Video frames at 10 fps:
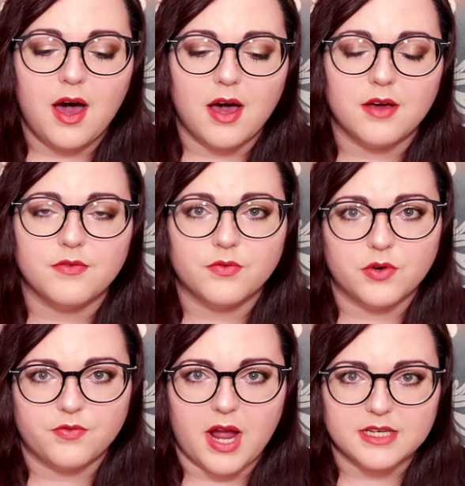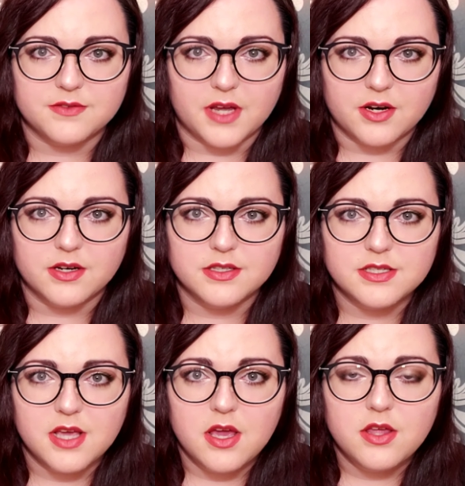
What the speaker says: of refractive errors,